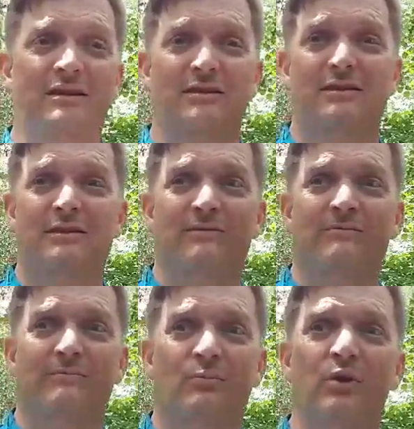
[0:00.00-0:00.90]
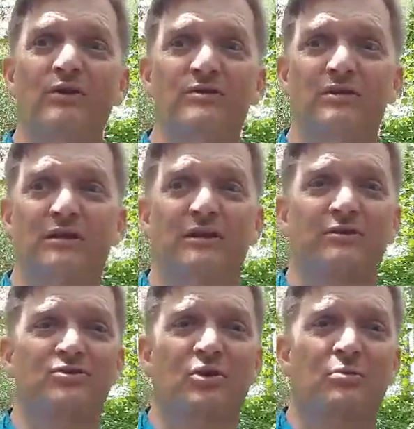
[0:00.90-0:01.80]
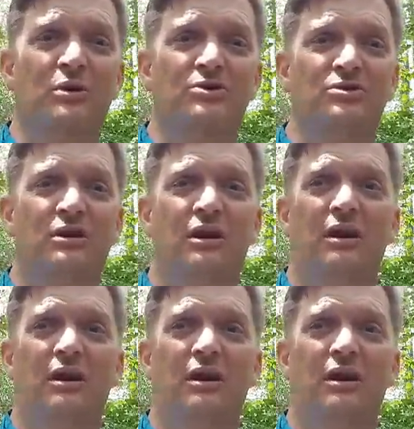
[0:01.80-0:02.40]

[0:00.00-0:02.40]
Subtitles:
the reason that there's so much